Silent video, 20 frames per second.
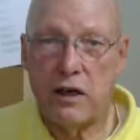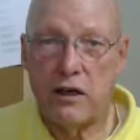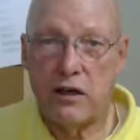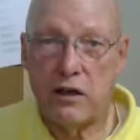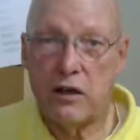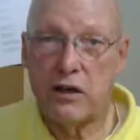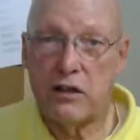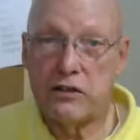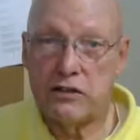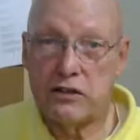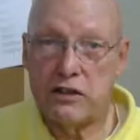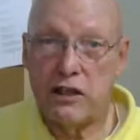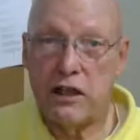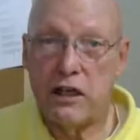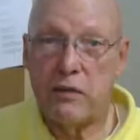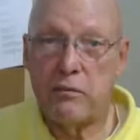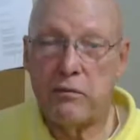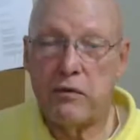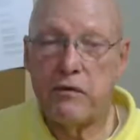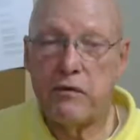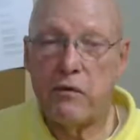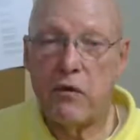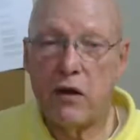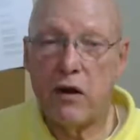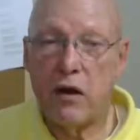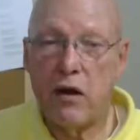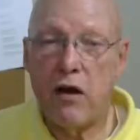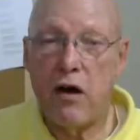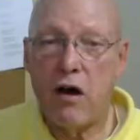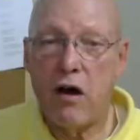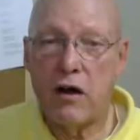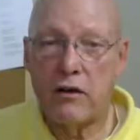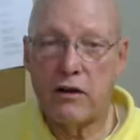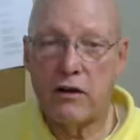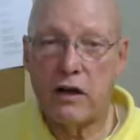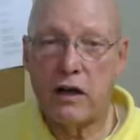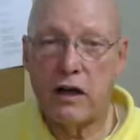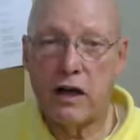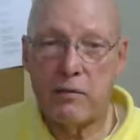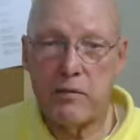And you're going to see before long,
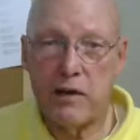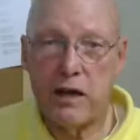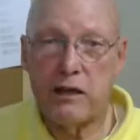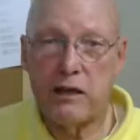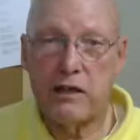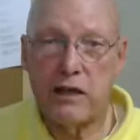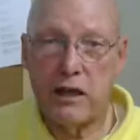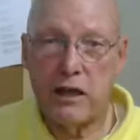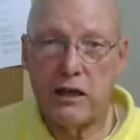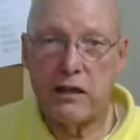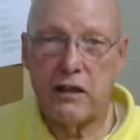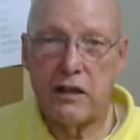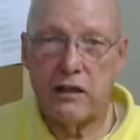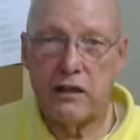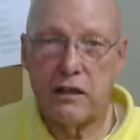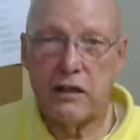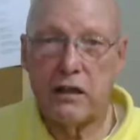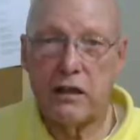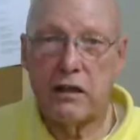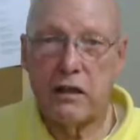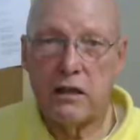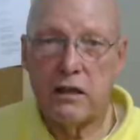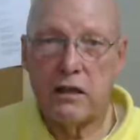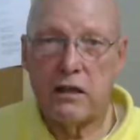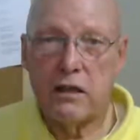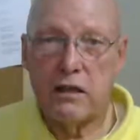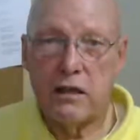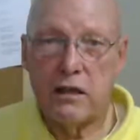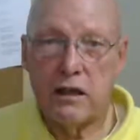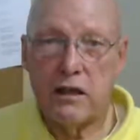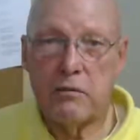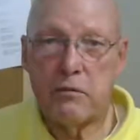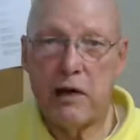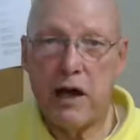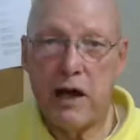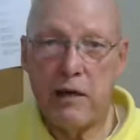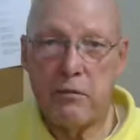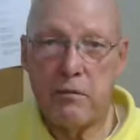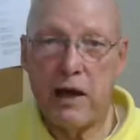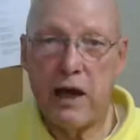they're going to come out and tell you that the
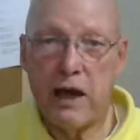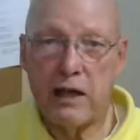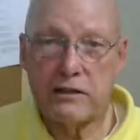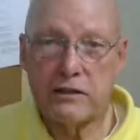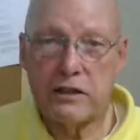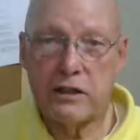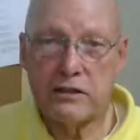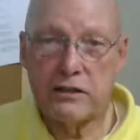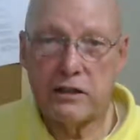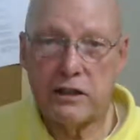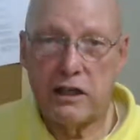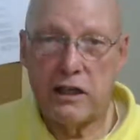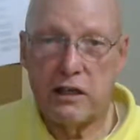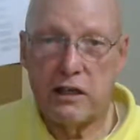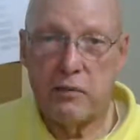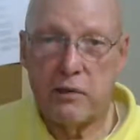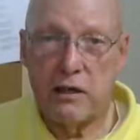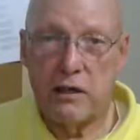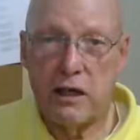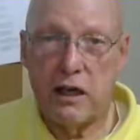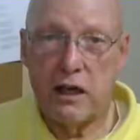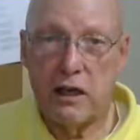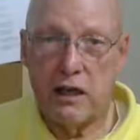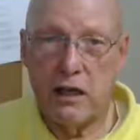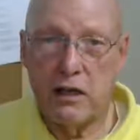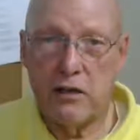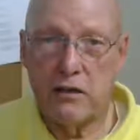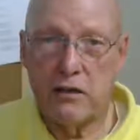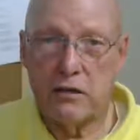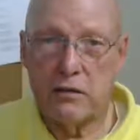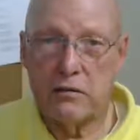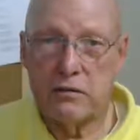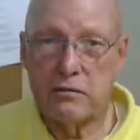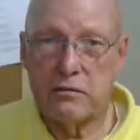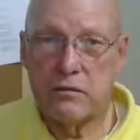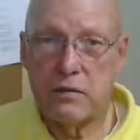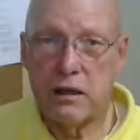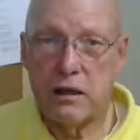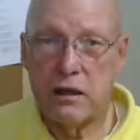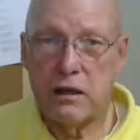bypass doesn't need to be done either.
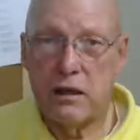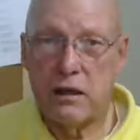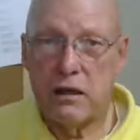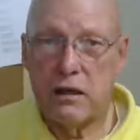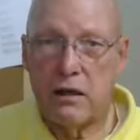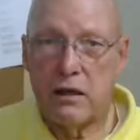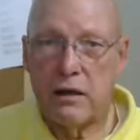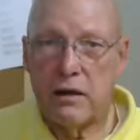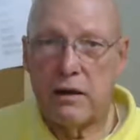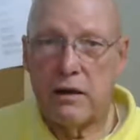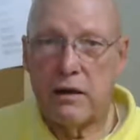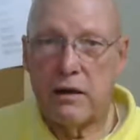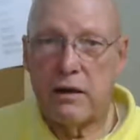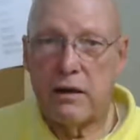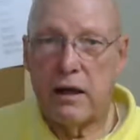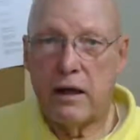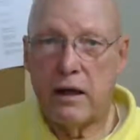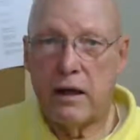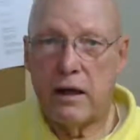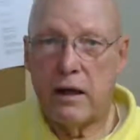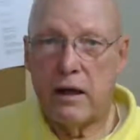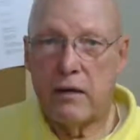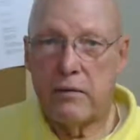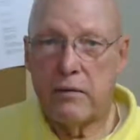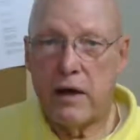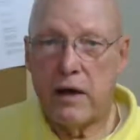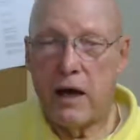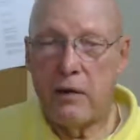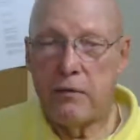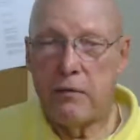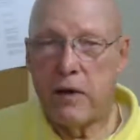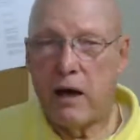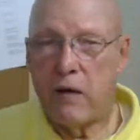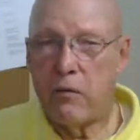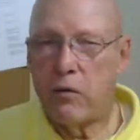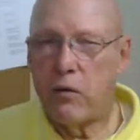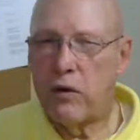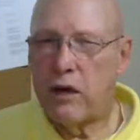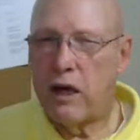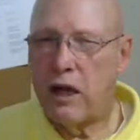I
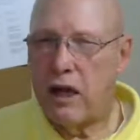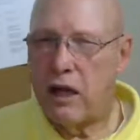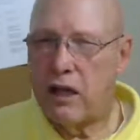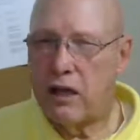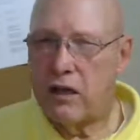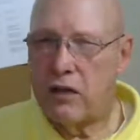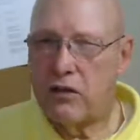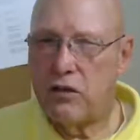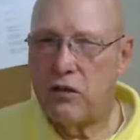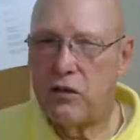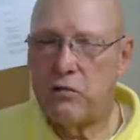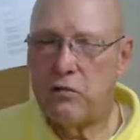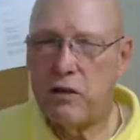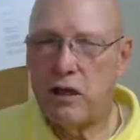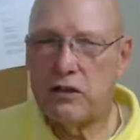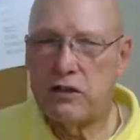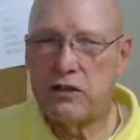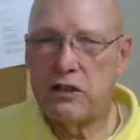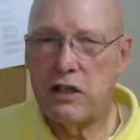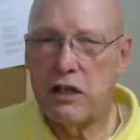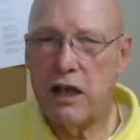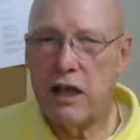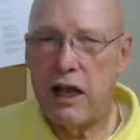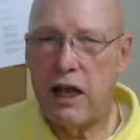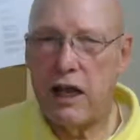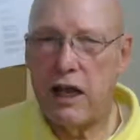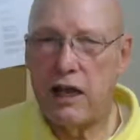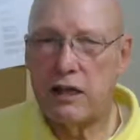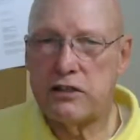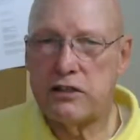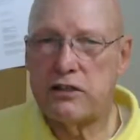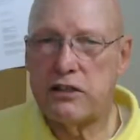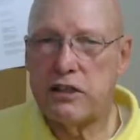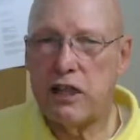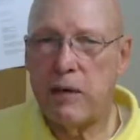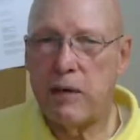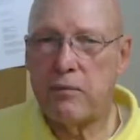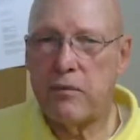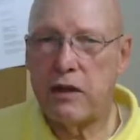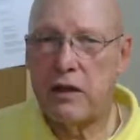won't get into too much today,
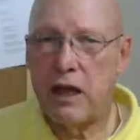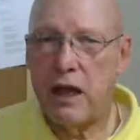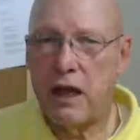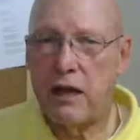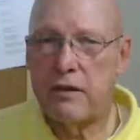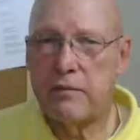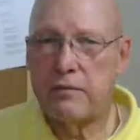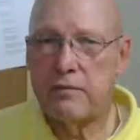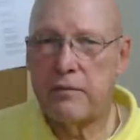except that